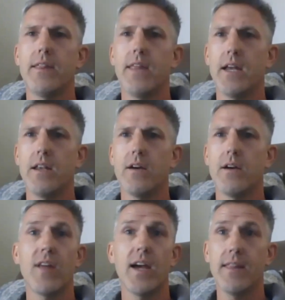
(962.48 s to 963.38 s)
then
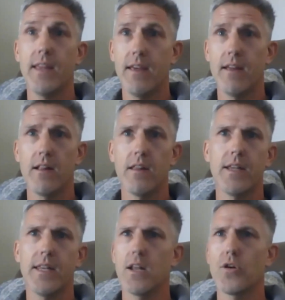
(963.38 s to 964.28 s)
flying the hill,
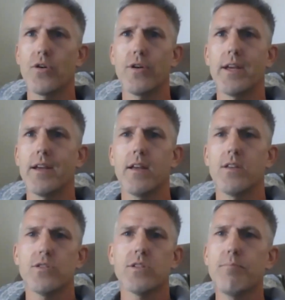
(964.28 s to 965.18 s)
and then learning
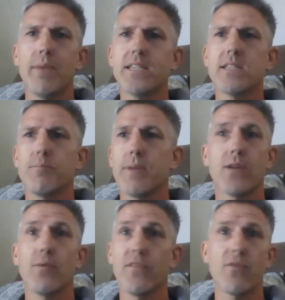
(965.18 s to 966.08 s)
just the basic
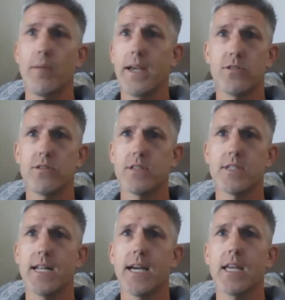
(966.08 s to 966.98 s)
big wave formations.
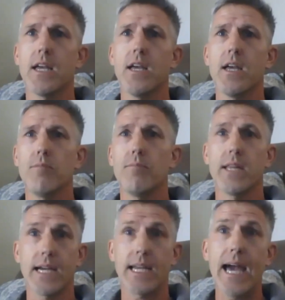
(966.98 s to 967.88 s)
It's like
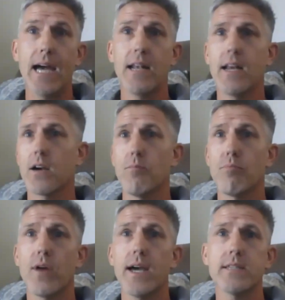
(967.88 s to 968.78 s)
building a cat, a
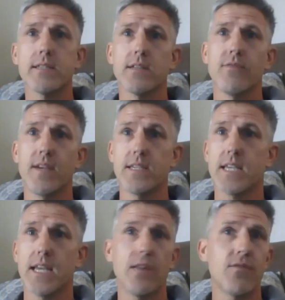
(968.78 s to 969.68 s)
compressed,
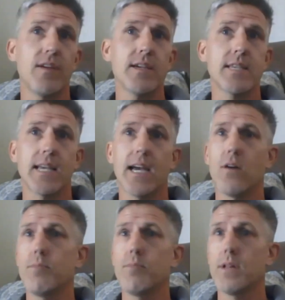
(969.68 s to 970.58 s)
facing in, facing
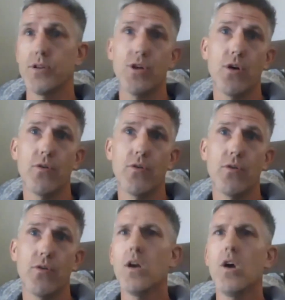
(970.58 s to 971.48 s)
out, building the
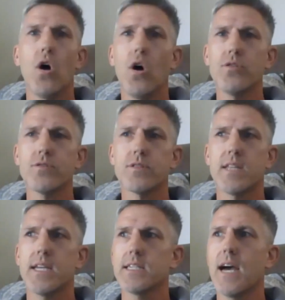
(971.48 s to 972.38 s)
donuts. All those
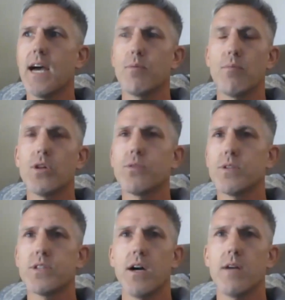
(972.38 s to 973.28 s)
things happen
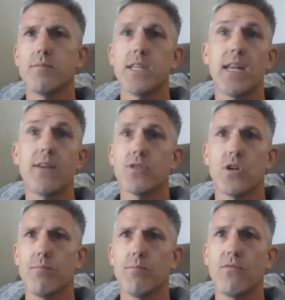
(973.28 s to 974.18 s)
multiple times in every
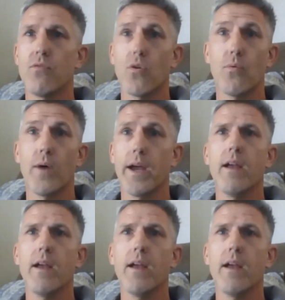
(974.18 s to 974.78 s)
jump in four-way.